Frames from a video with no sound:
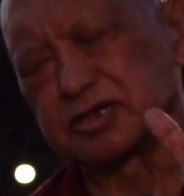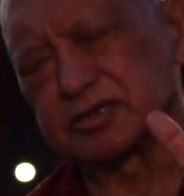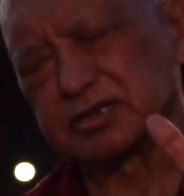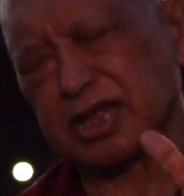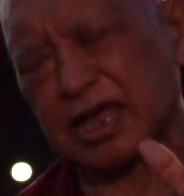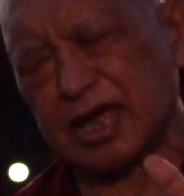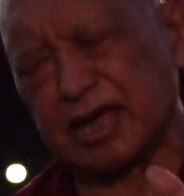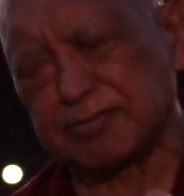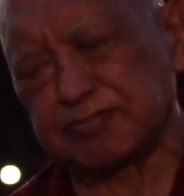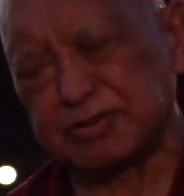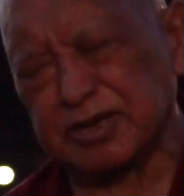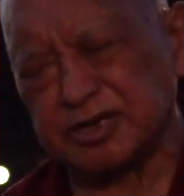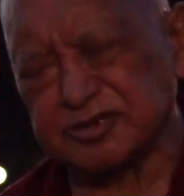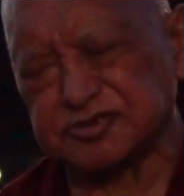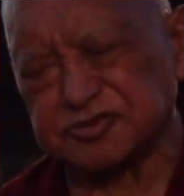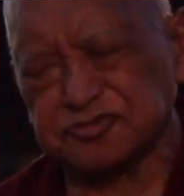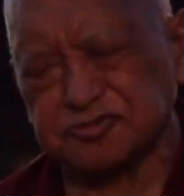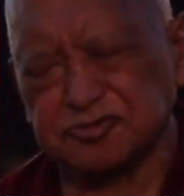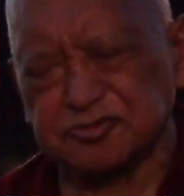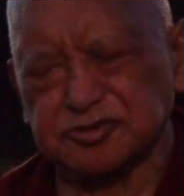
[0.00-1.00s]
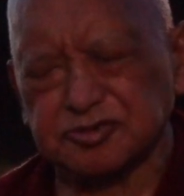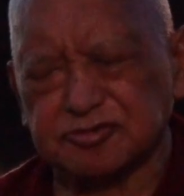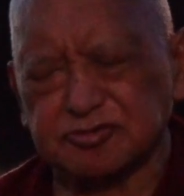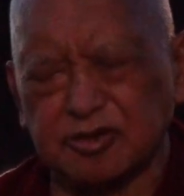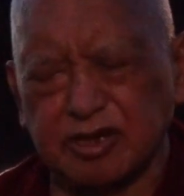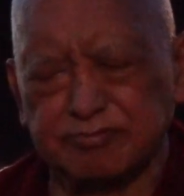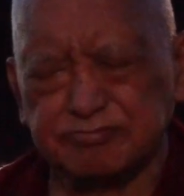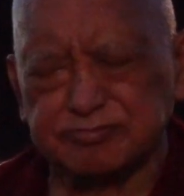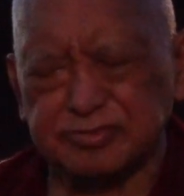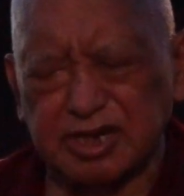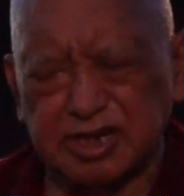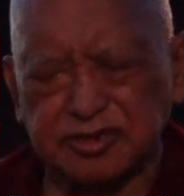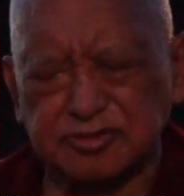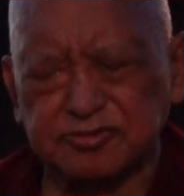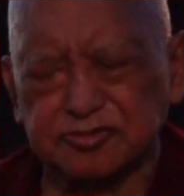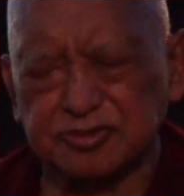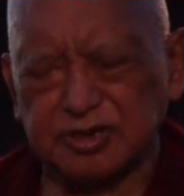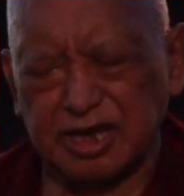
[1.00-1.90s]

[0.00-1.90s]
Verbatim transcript: the person who was complaining, you